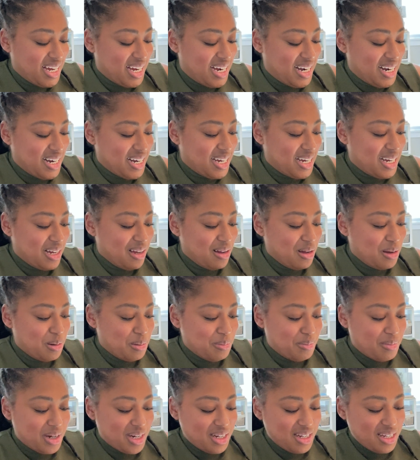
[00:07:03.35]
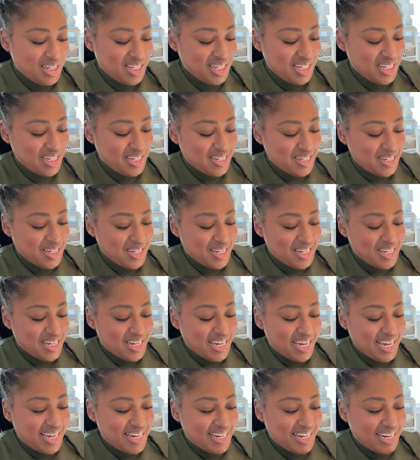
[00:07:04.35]
And
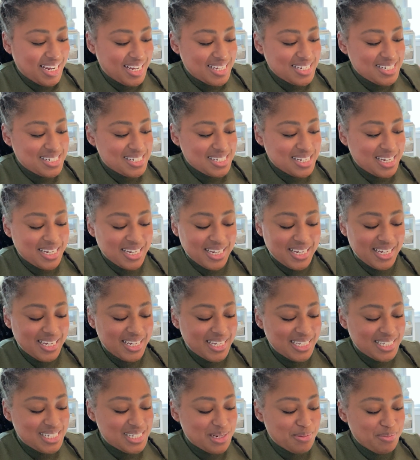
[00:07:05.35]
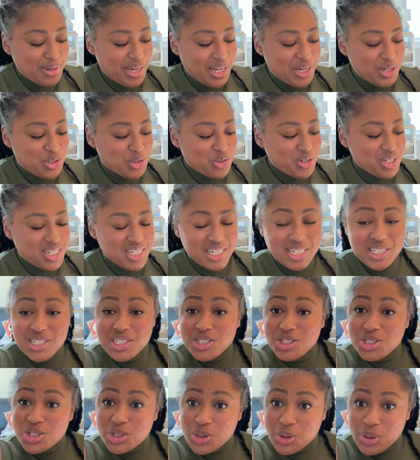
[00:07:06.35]
it has some interesting
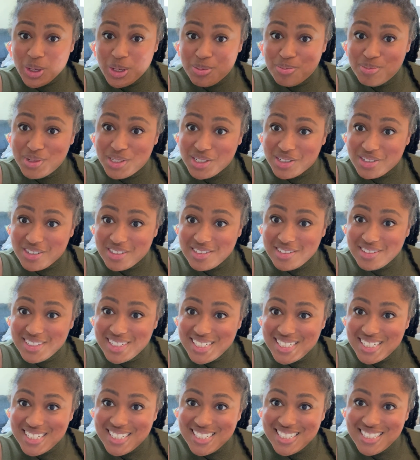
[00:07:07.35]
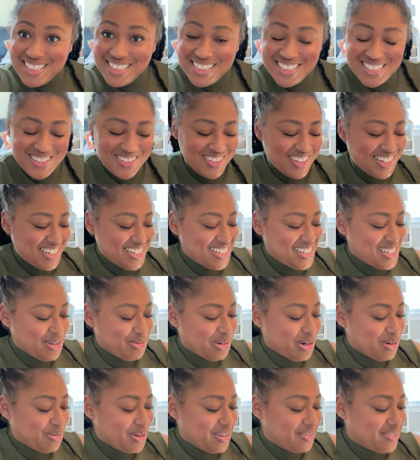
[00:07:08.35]
descriptors. So let's see
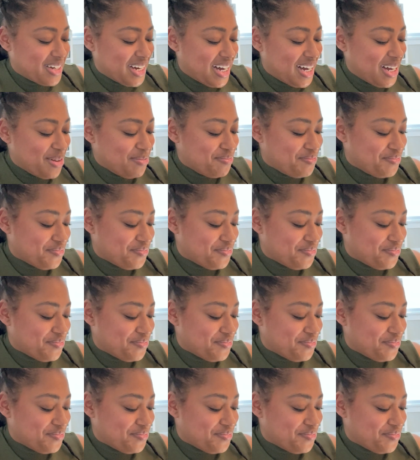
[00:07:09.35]
what we've got.